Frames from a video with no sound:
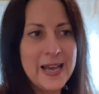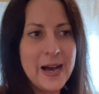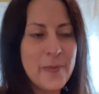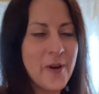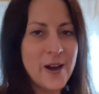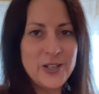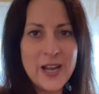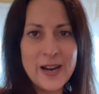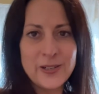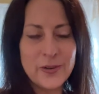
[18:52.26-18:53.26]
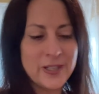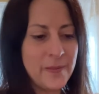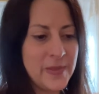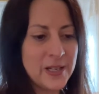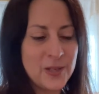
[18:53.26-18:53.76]
a project or
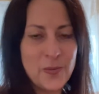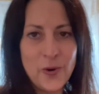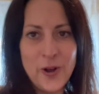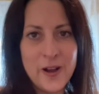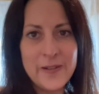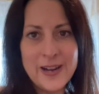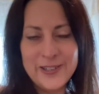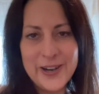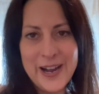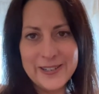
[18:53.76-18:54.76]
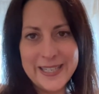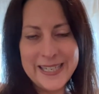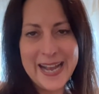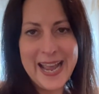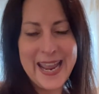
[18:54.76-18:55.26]
something small around your house
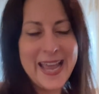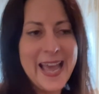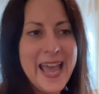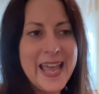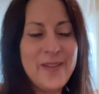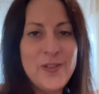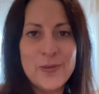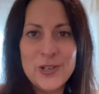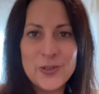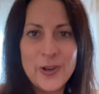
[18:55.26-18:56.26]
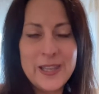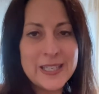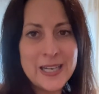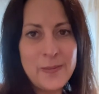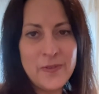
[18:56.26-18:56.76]
today. If you enjoy
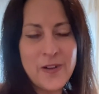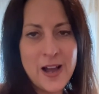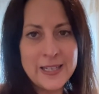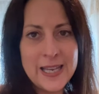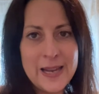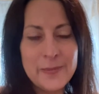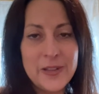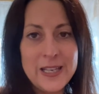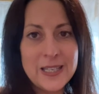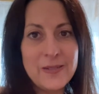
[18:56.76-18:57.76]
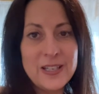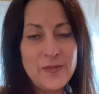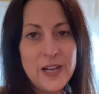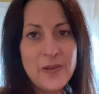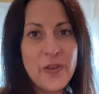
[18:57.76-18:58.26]
this type of content, please give this
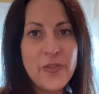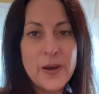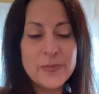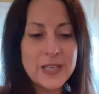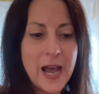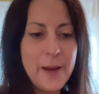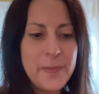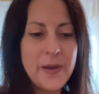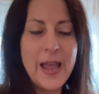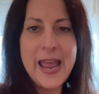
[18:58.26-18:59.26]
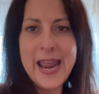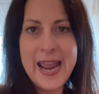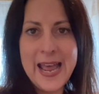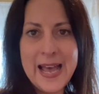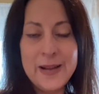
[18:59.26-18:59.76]
video a thumbs up
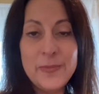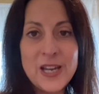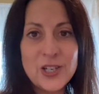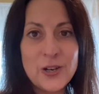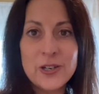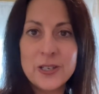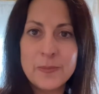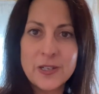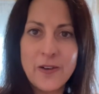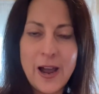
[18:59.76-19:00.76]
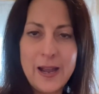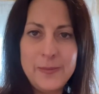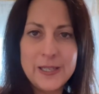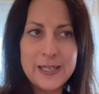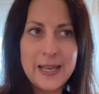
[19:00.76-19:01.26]
and make sure you're
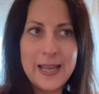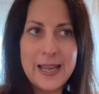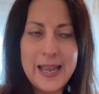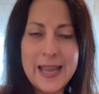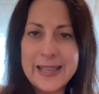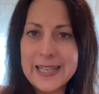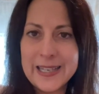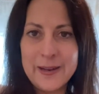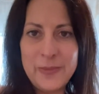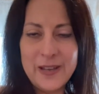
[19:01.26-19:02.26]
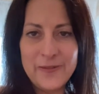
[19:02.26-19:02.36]
subscribed. And that's going to be it